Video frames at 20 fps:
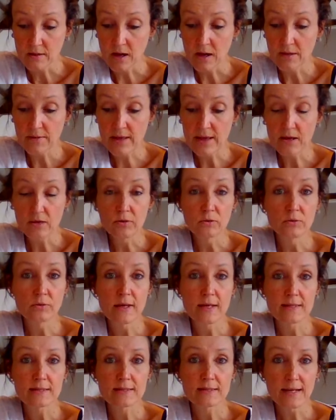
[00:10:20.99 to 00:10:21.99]
Are they
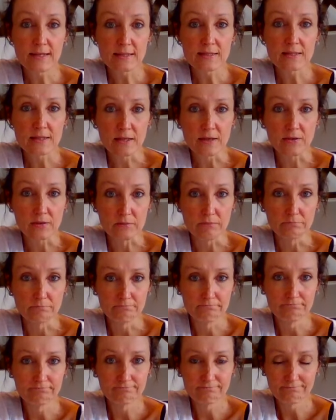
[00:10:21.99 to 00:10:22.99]
always testing
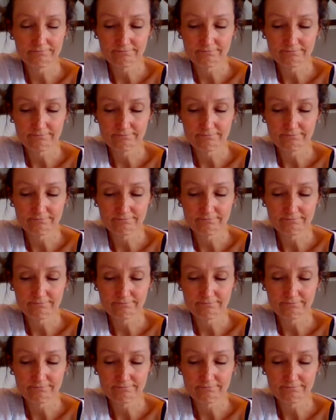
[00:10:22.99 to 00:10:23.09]
them?